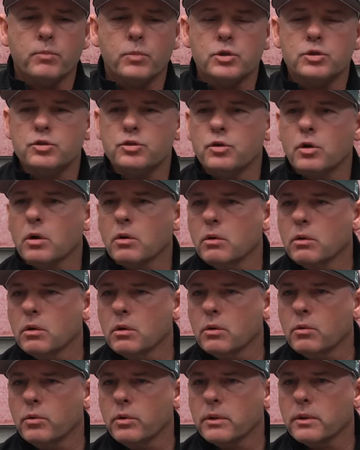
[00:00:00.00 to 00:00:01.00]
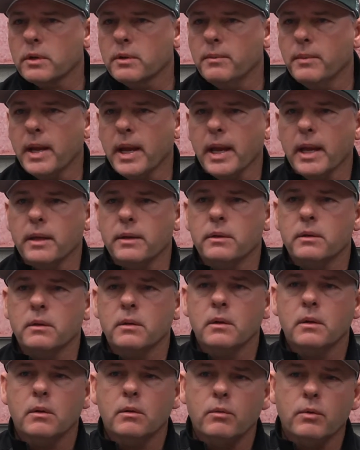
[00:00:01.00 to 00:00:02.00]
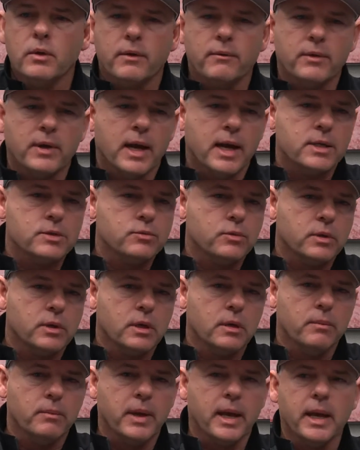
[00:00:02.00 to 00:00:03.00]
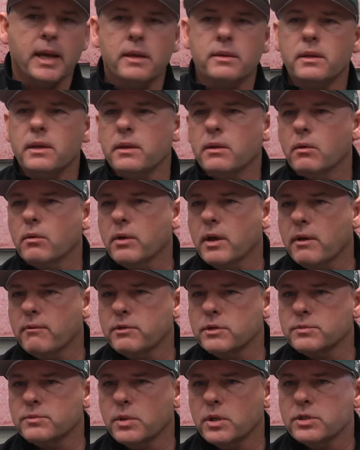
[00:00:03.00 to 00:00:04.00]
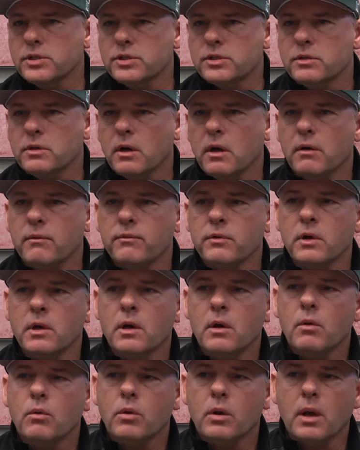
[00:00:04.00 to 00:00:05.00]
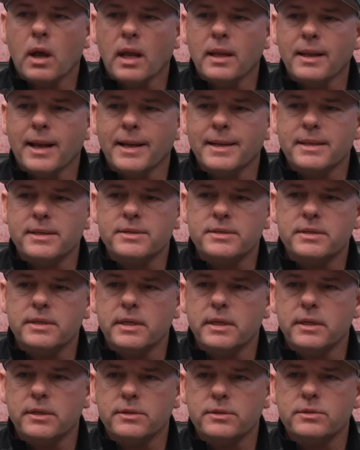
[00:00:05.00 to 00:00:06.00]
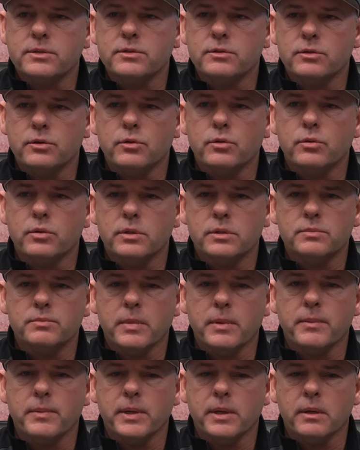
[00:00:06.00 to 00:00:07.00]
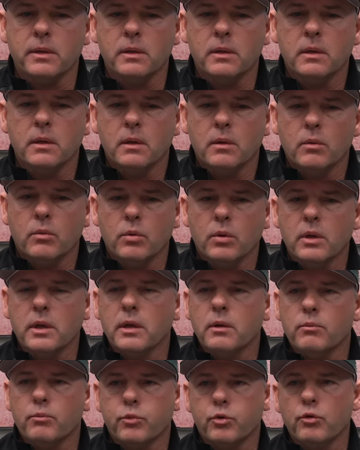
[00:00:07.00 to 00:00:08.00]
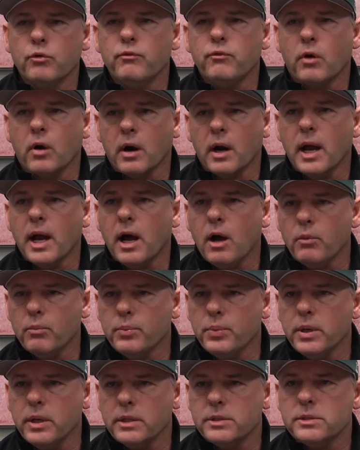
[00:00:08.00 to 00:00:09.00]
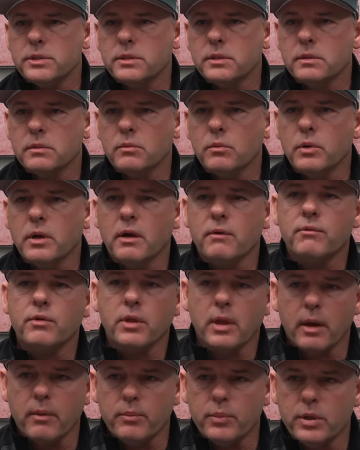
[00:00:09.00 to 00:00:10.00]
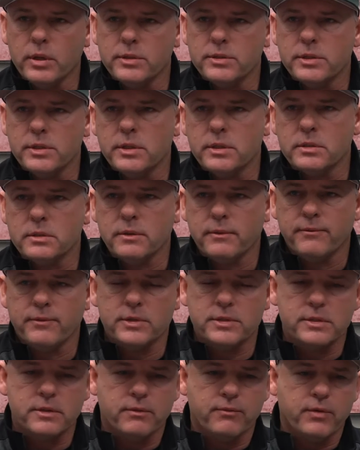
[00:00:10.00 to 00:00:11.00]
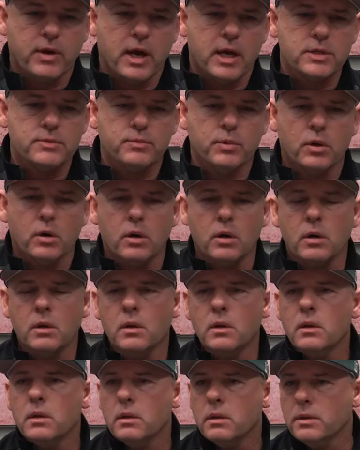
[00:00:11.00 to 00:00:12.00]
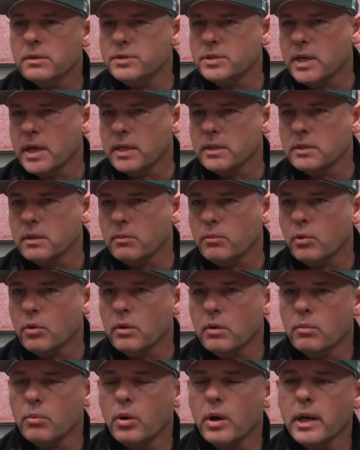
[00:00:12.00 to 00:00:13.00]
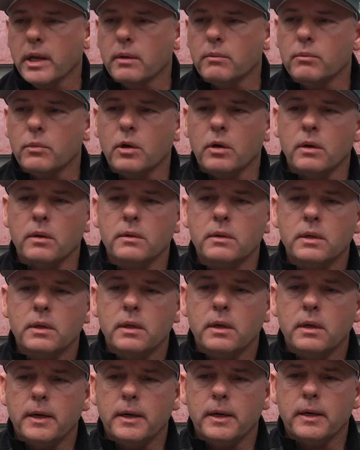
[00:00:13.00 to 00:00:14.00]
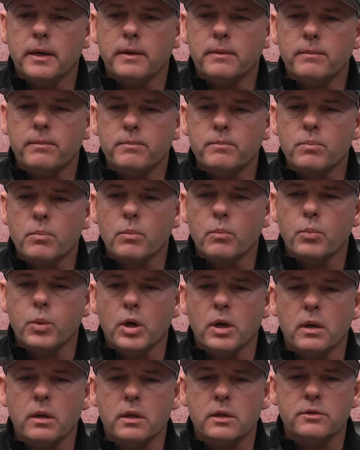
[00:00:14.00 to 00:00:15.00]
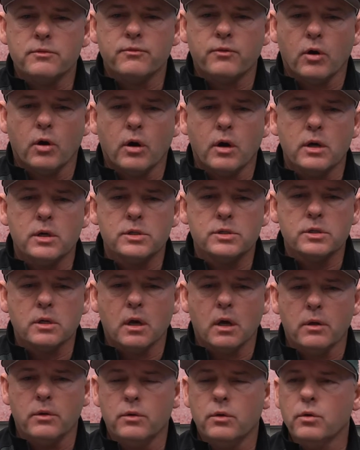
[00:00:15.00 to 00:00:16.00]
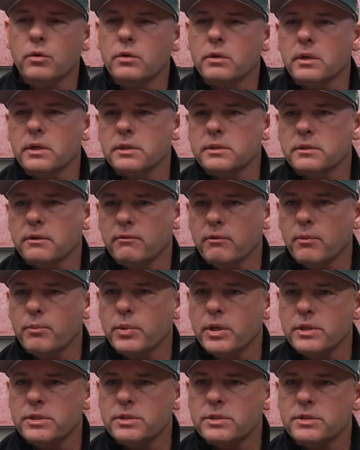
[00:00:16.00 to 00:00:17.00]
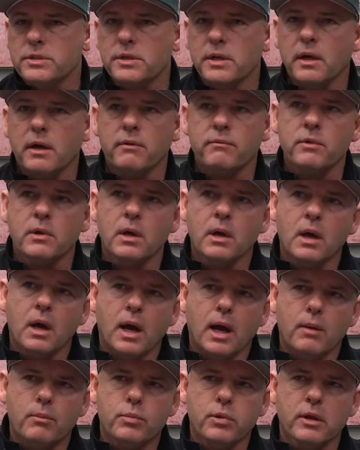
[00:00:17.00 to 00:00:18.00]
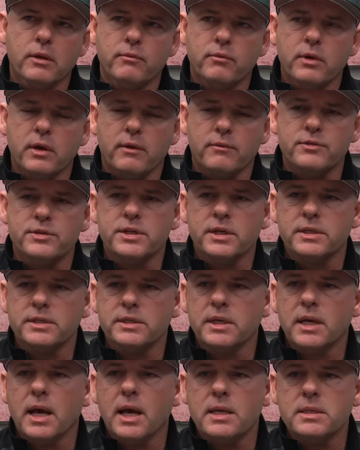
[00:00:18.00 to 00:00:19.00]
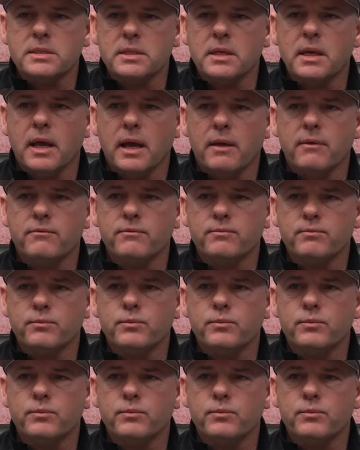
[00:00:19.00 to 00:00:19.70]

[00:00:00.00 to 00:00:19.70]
But struggle a little with command. We have guys with command that don't have as much stuff. What I'd like to see us do is maybe really improve our out pitch, whatever that pitch is, if it's the fastball, the changeup, or the breaking ball. But as far as a nucleus of a pitching staff, I believe we have six guys that have